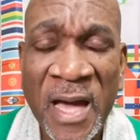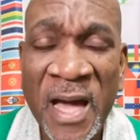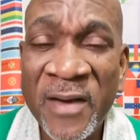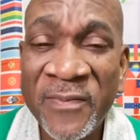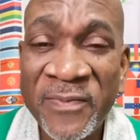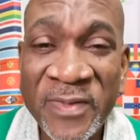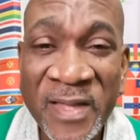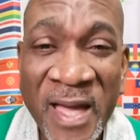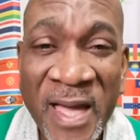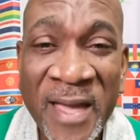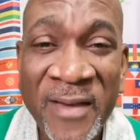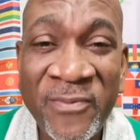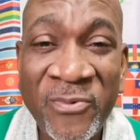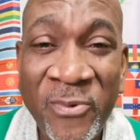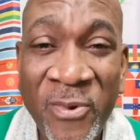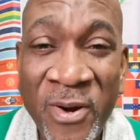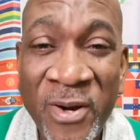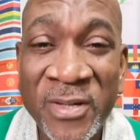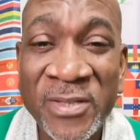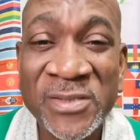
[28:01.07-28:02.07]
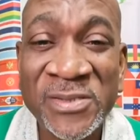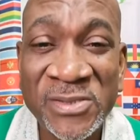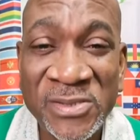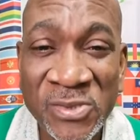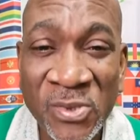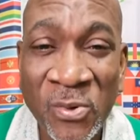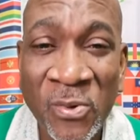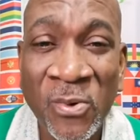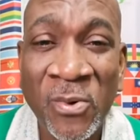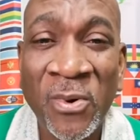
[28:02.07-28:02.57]
after I've worked
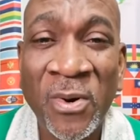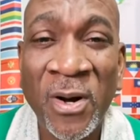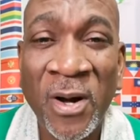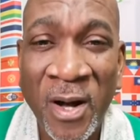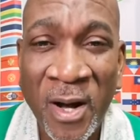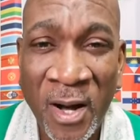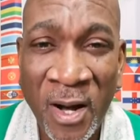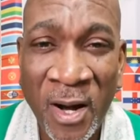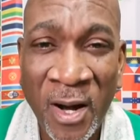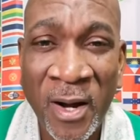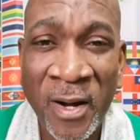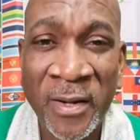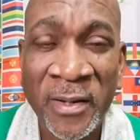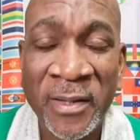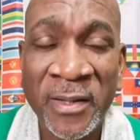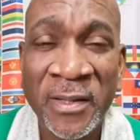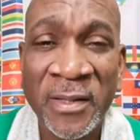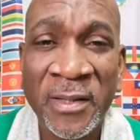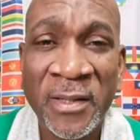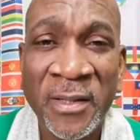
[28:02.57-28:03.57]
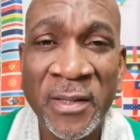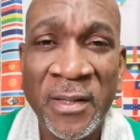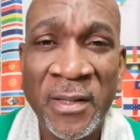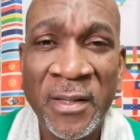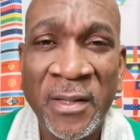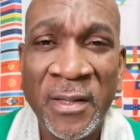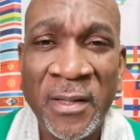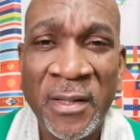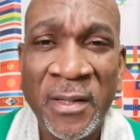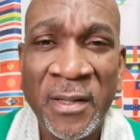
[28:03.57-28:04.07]
so hard?
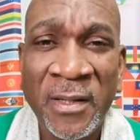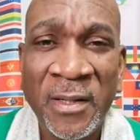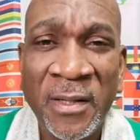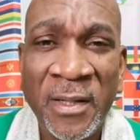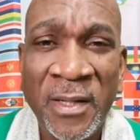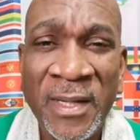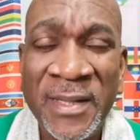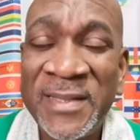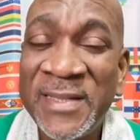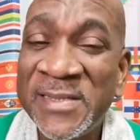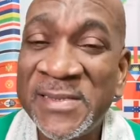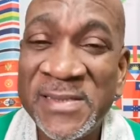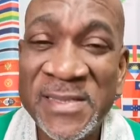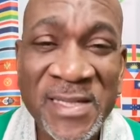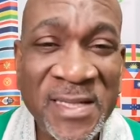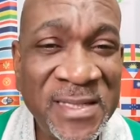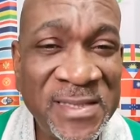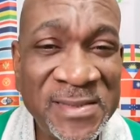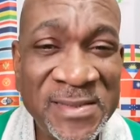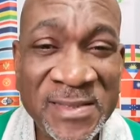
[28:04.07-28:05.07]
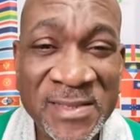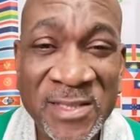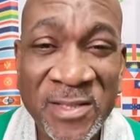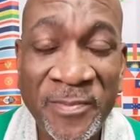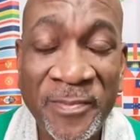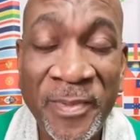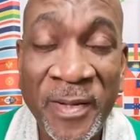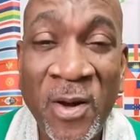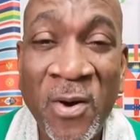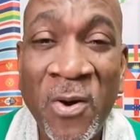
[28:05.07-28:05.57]
It is easy to
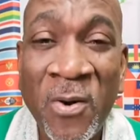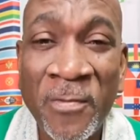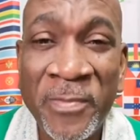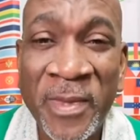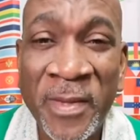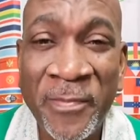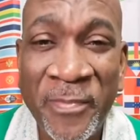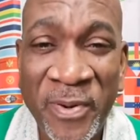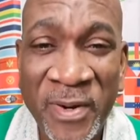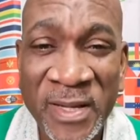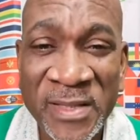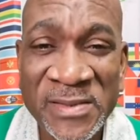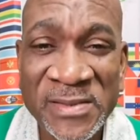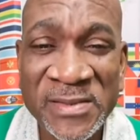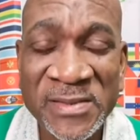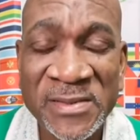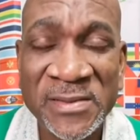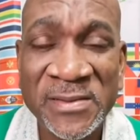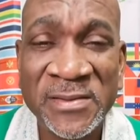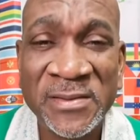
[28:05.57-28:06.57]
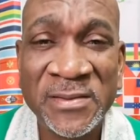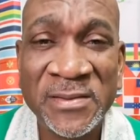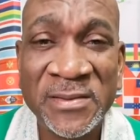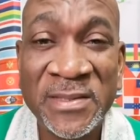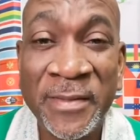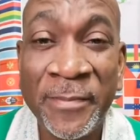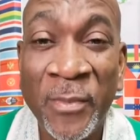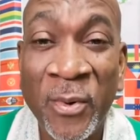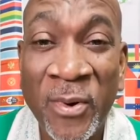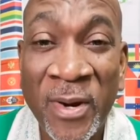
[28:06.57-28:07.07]
become depressed,
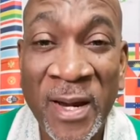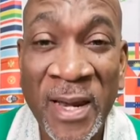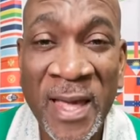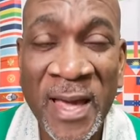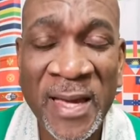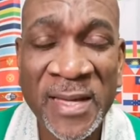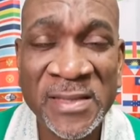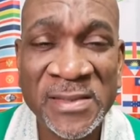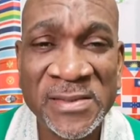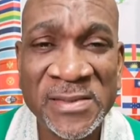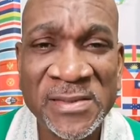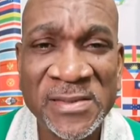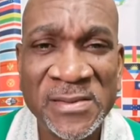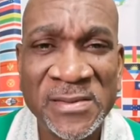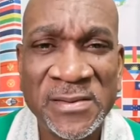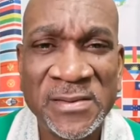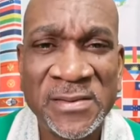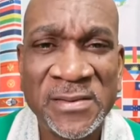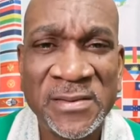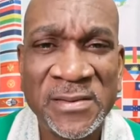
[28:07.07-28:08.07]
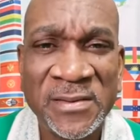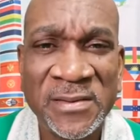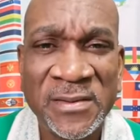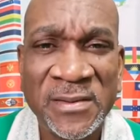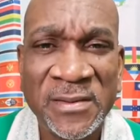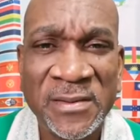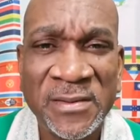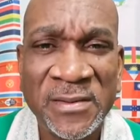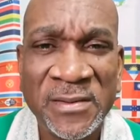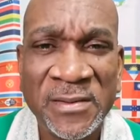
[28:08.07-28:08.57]
demoralized.
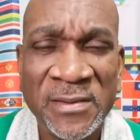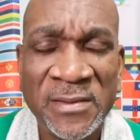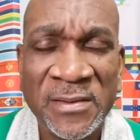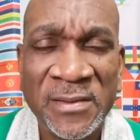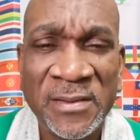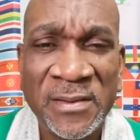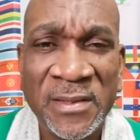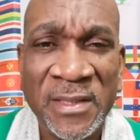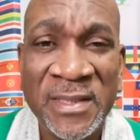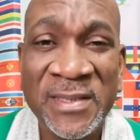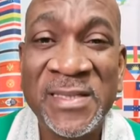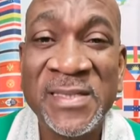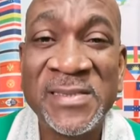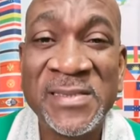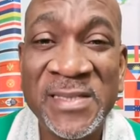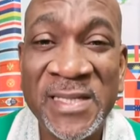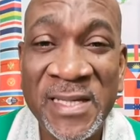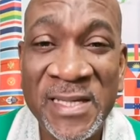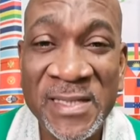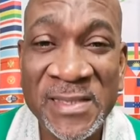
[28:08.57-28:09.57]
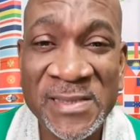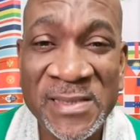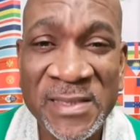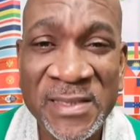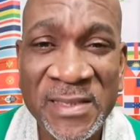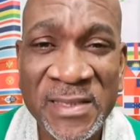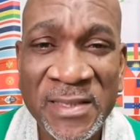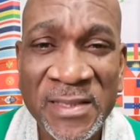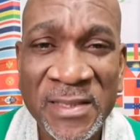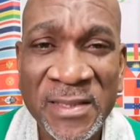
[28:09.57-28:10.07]
It is
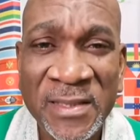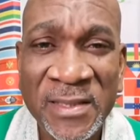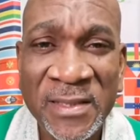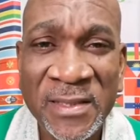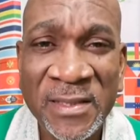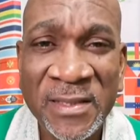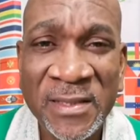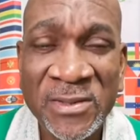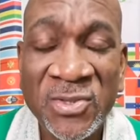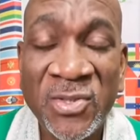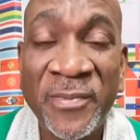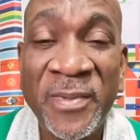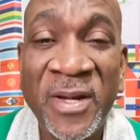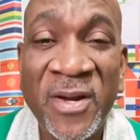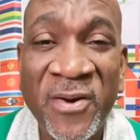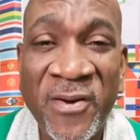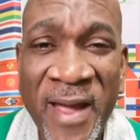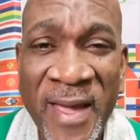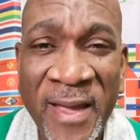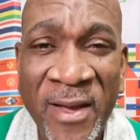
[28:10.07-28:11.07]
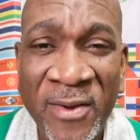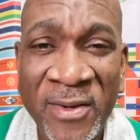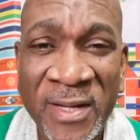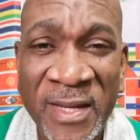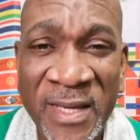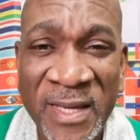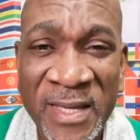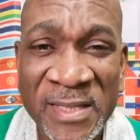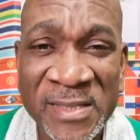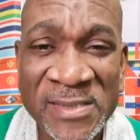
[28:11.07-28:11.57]
easy to be crying on
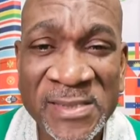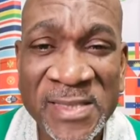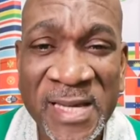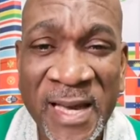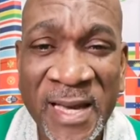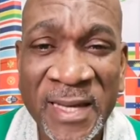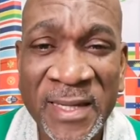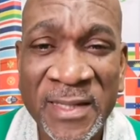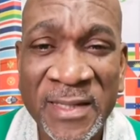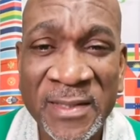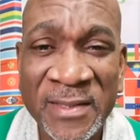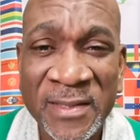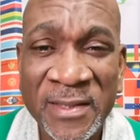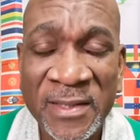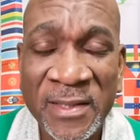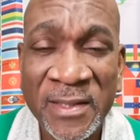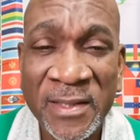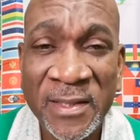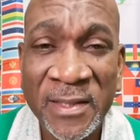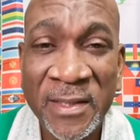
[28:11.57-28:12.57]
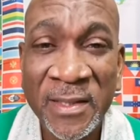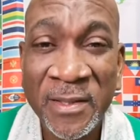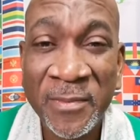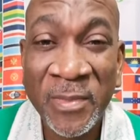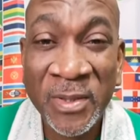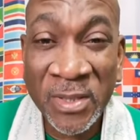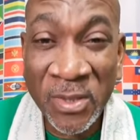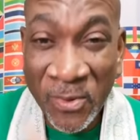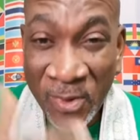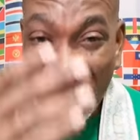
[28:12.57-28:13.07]
the inside,
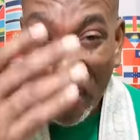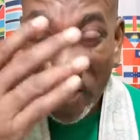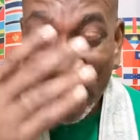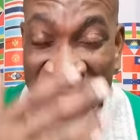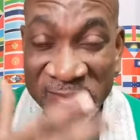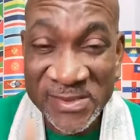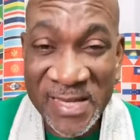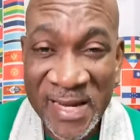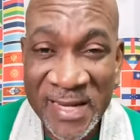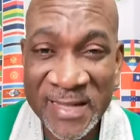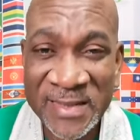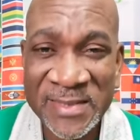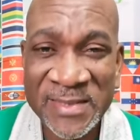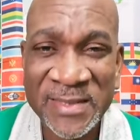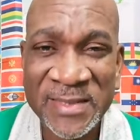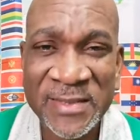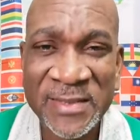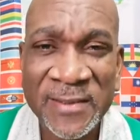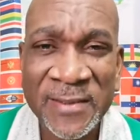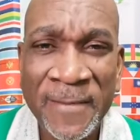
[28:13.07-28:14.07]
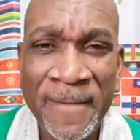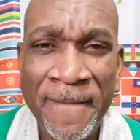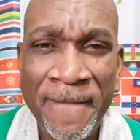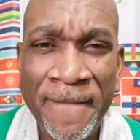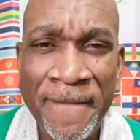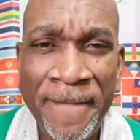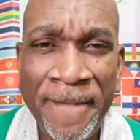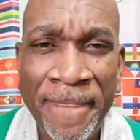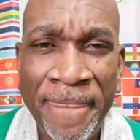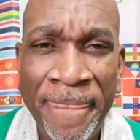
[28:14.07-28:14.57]
but our Christianity
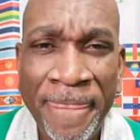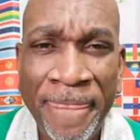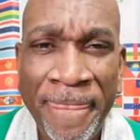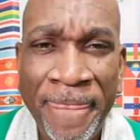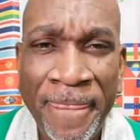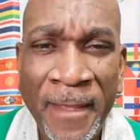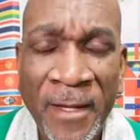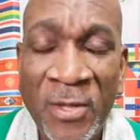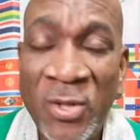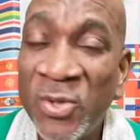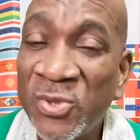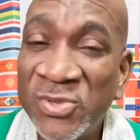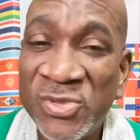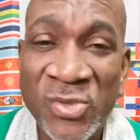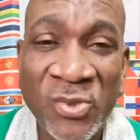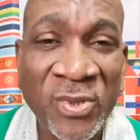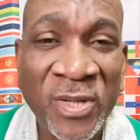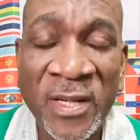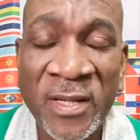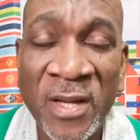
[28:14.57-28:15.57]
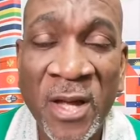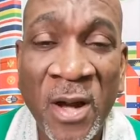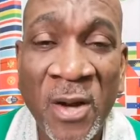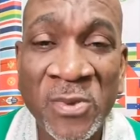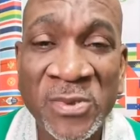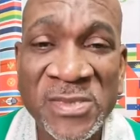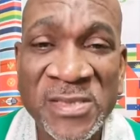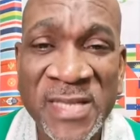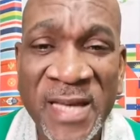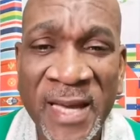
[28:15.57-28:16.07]
looks good on the
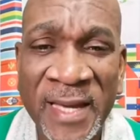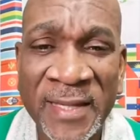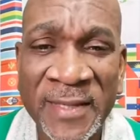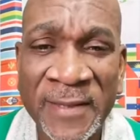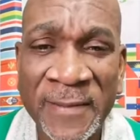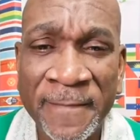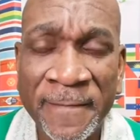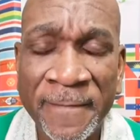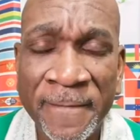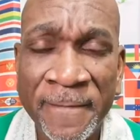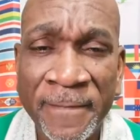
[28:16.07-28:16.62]
outside.